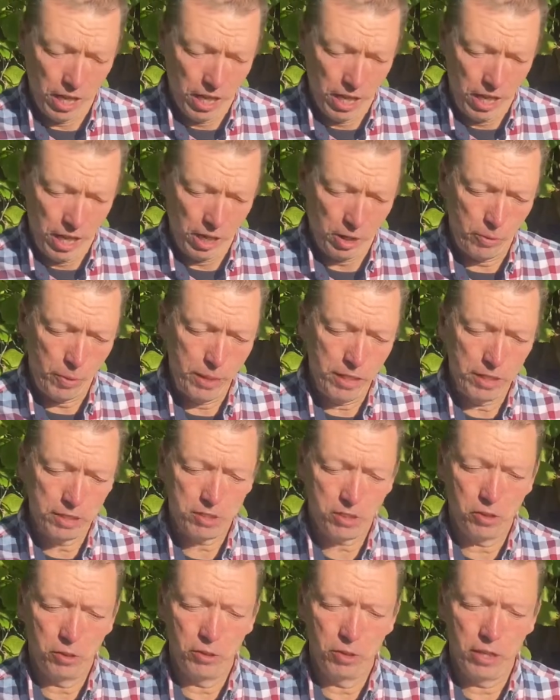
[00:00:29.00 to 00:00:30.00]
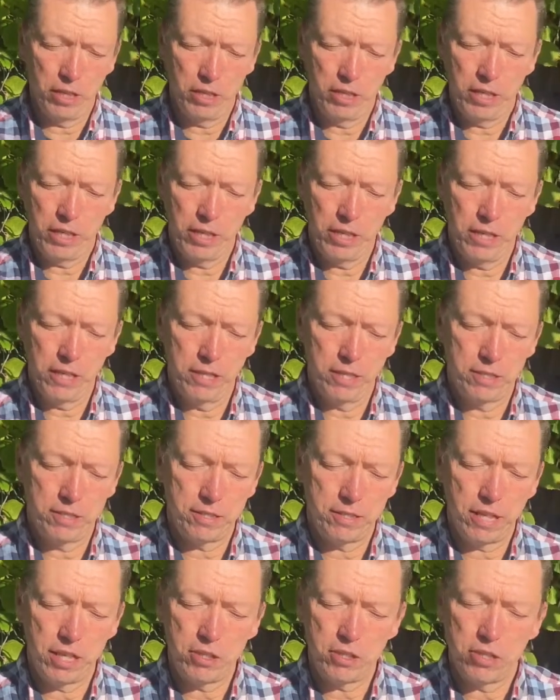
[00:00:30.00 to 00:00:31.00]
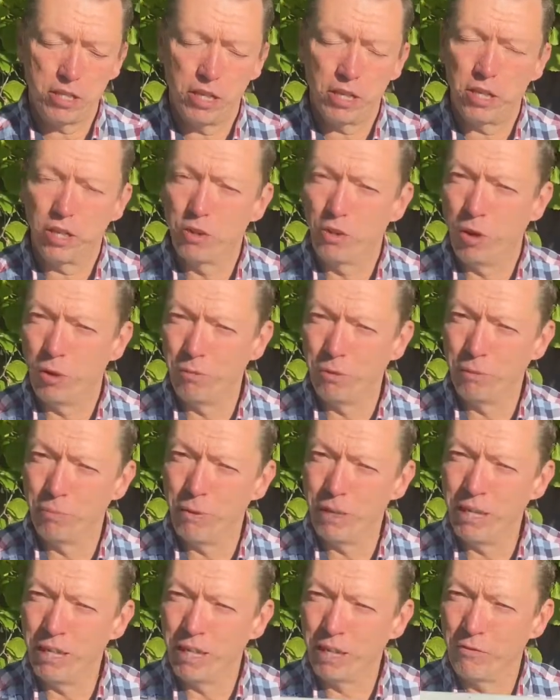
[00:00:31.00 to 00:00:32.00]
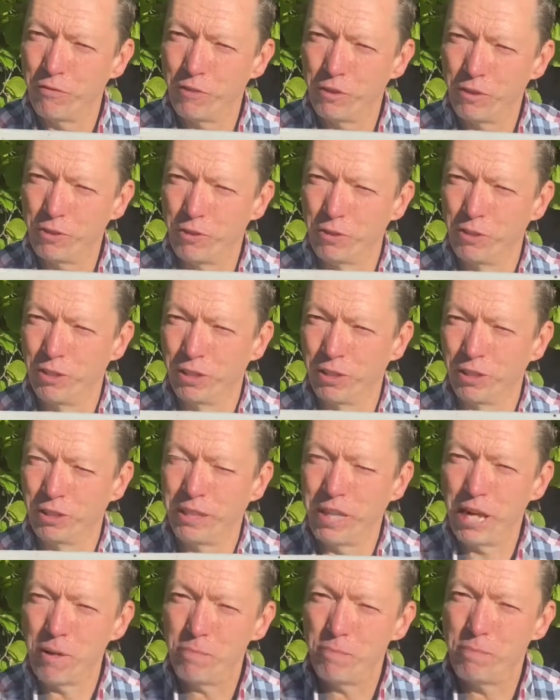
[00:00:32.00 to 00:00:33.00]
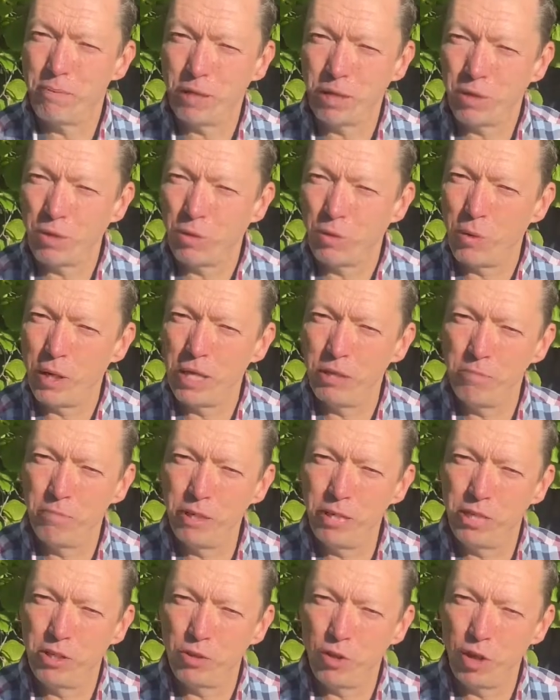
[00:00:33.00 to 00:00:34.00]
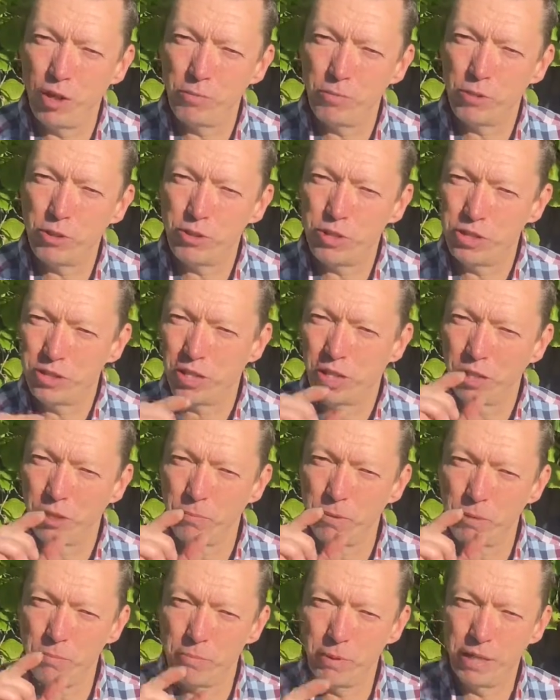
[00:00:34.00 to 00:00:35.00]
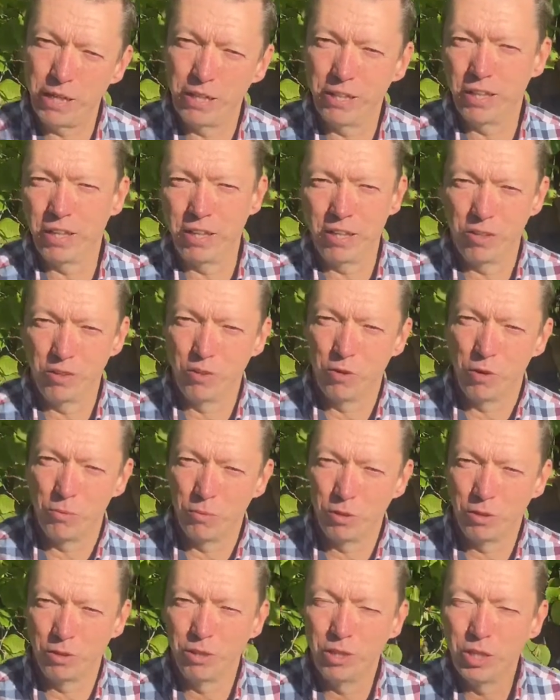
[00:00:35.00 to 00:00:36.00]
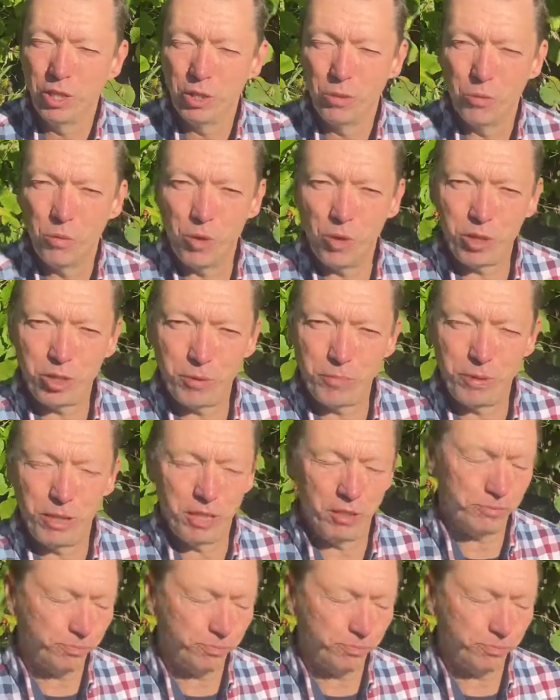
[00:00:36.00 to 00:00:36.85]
the queen excluder is such that a normal bee can fit through the little gap, but a queen bee can't because she's a little bit bigger than a normal worker bee.